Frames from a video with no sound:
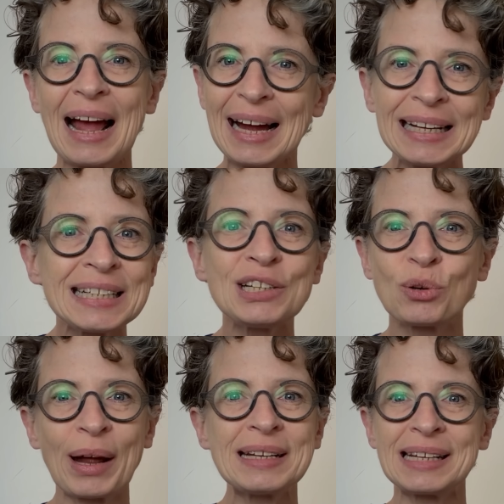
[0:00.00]
80
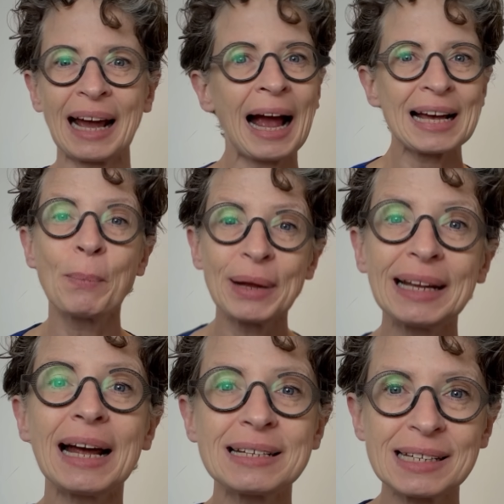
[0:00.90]
20 it has. But
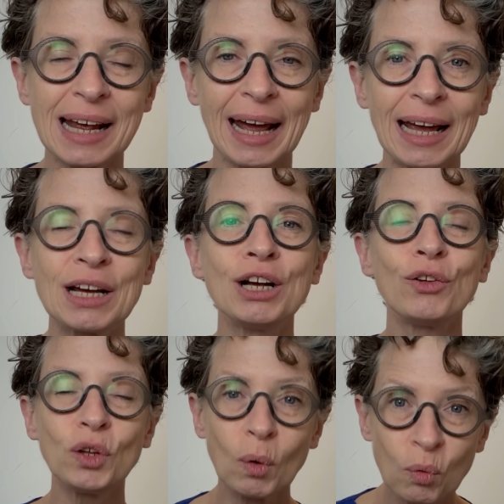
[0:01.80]
let's say
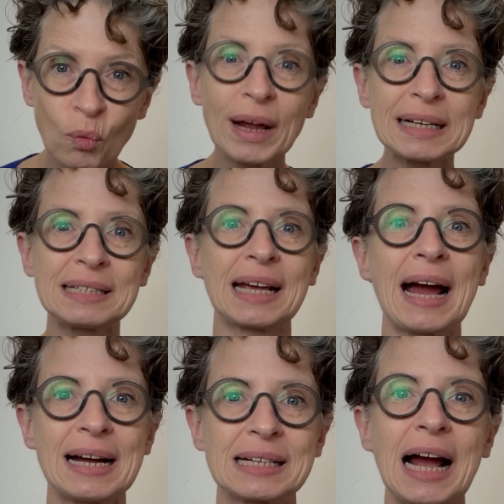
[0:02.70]
you were really
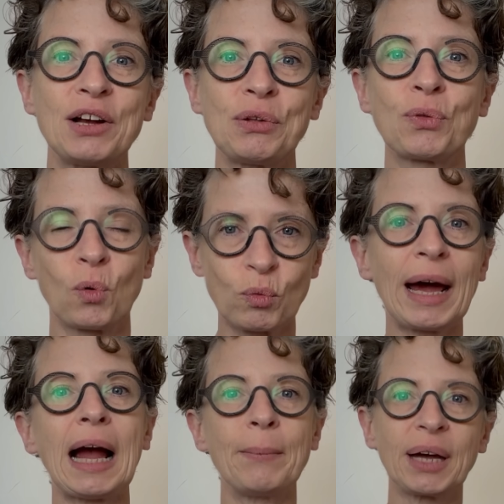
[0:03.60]
scared and you thought,
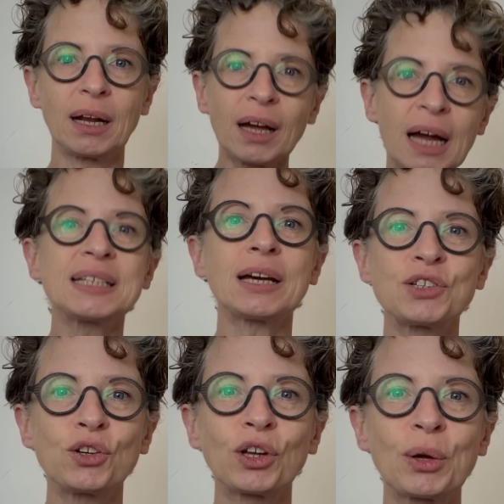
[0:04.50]
right, I'm going to cut out sugar